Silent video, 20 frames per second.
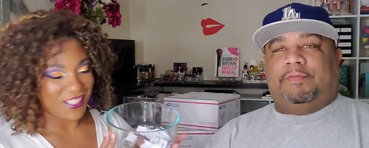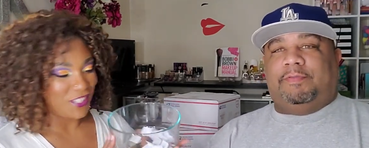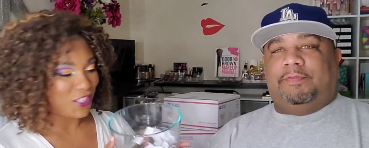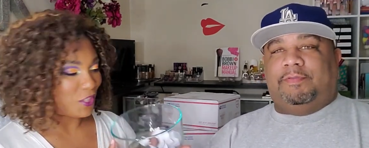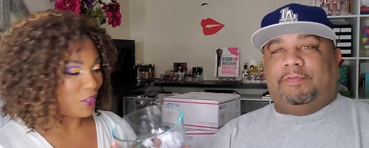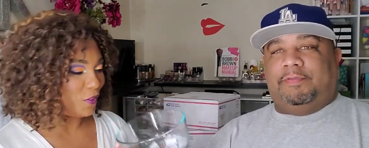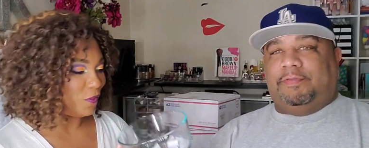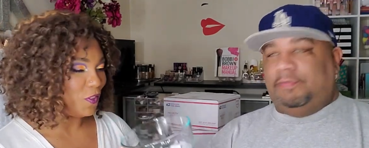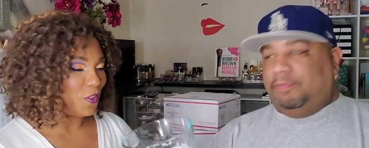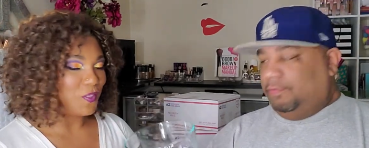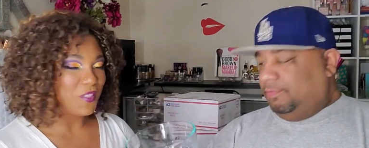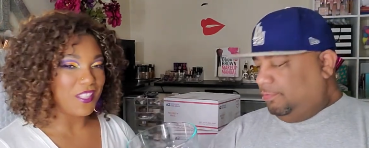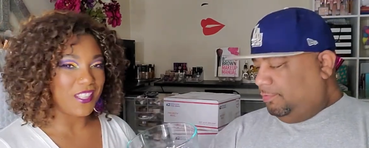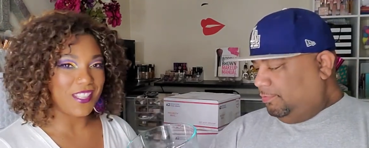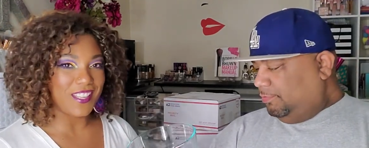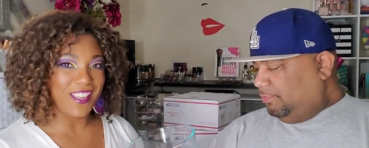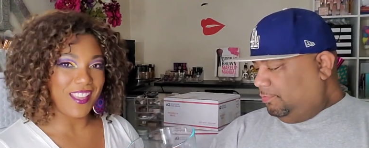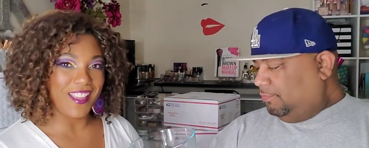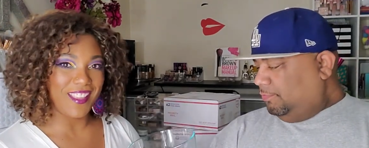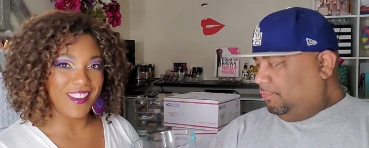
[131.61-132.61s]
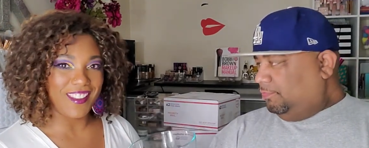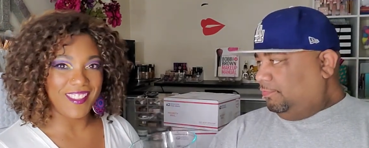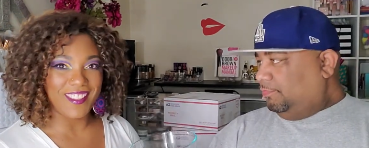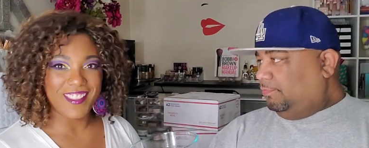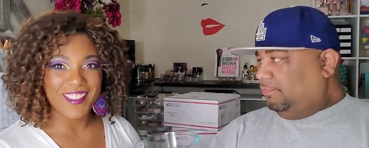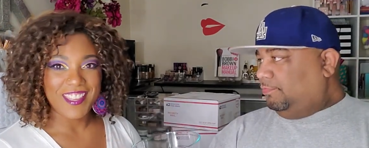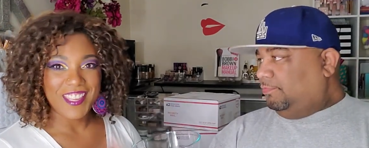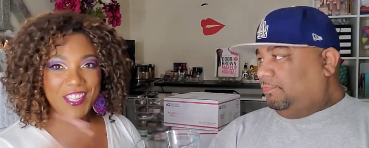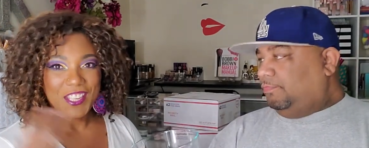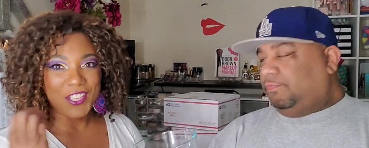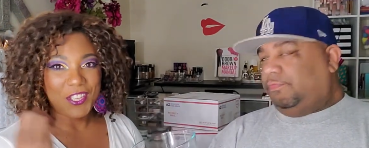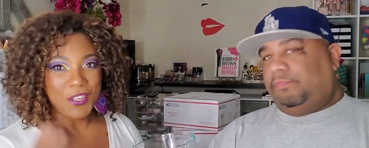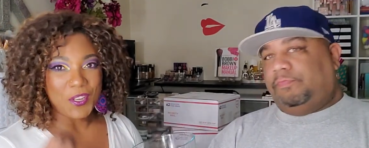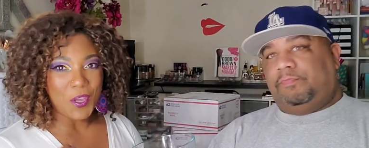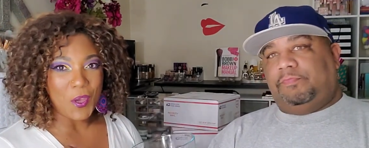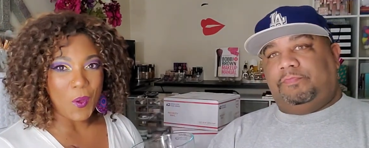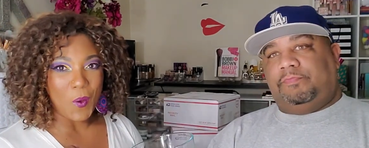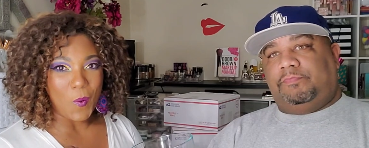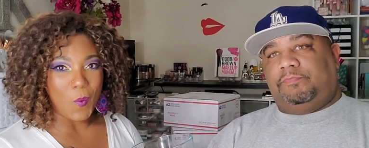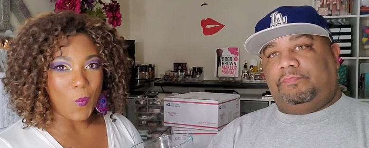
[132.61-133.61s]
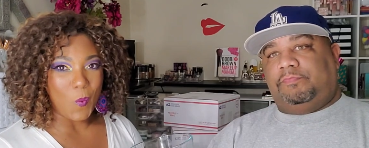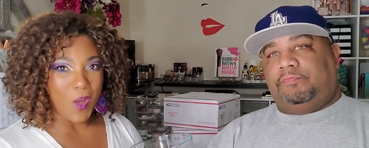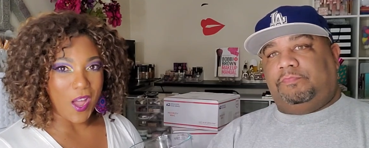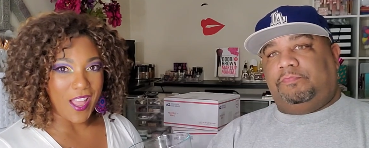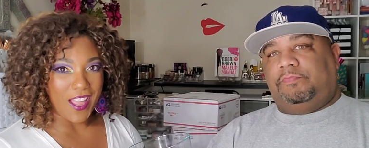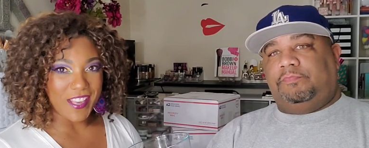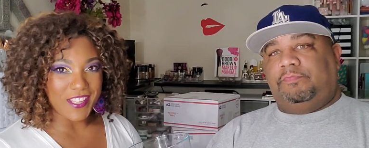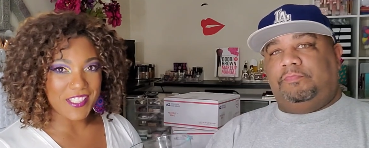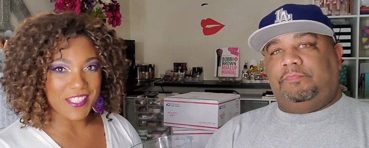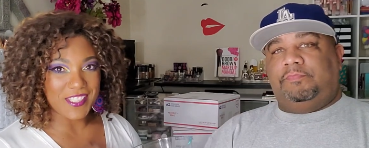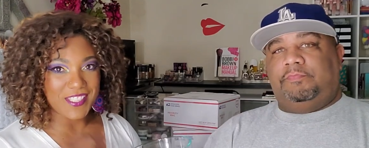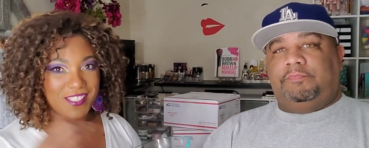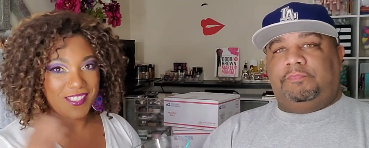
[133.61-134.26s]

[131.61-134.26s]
Speaker 1: So if you did kind of, you know, watch